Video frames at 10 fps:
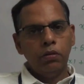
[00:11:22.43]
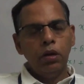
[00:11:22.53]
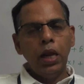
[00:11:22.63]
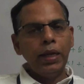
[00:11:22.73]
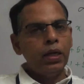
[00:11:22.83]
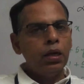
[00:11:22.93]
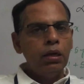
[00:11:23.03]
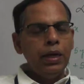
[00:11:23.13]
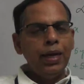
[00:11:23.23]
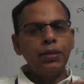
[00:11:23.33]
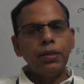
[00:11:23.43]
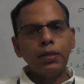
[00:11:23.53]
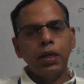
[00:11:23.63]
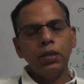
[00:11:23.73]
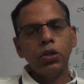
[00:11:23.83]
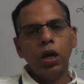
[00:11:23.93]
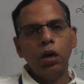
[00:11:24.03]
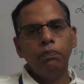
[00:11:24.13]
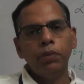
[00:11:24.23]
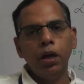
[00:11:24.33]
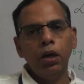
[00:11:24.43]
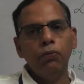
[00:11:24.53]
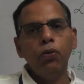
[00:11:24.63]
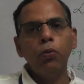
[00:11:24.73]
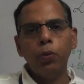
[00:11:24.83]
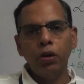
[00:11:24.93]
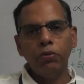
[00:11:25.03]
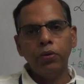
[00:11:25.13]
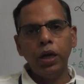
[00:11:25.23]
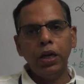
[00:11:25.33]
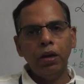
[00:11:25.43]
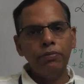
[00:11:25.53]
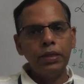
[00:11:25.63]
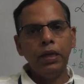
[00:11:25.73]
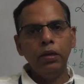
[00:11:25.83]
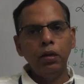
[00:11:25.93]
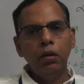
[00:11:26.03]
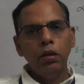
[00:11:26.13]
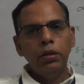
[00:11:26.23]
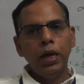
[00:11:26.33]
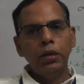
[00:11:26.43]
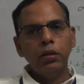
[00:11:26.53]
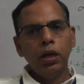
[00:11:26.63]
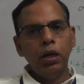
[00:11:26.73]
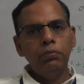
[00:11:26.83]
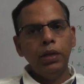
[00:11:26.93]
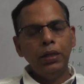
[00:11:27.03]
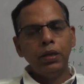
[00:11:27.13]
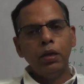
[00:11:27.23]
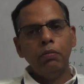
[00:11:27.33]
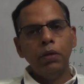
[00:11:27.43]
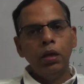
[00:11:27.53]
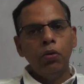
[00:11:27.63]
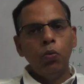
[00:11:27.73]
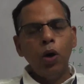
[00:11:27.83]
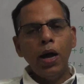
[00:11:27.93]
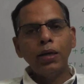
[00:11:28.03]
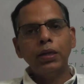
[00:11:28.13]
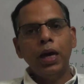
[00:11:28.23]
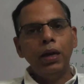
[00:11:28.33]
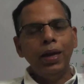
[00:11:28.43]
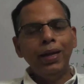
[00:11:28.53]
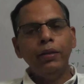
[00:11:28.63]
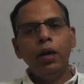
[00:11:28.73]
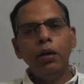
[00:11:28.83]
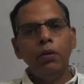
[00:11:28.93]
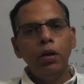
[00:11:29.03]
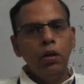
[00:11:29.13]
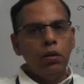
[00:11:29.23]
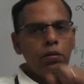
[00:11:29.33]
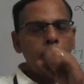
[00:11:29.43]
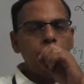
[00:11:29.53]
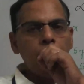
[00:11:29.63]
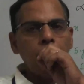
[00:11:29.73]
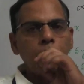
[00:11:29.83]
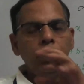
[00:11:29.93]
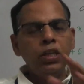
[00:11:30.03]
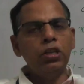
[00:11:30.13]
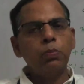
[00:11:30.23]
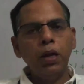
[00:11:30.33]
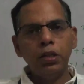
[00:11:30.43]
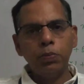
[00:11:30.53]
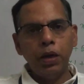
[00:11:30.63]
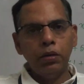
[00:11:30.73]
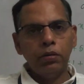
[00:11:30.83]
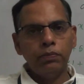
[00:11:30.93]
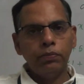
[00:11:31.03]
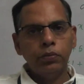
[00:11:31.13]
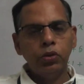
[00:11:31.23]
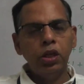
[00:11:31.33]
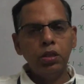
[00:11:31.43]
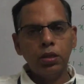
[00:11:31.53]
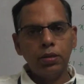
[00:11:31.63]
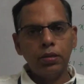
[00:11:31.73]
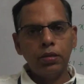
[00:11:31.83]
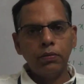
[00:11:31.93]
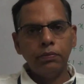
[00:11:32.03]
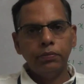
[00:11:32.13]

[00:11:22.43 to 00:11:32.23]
Like exercise 4.3, you have seen that work done and the displacement, distance.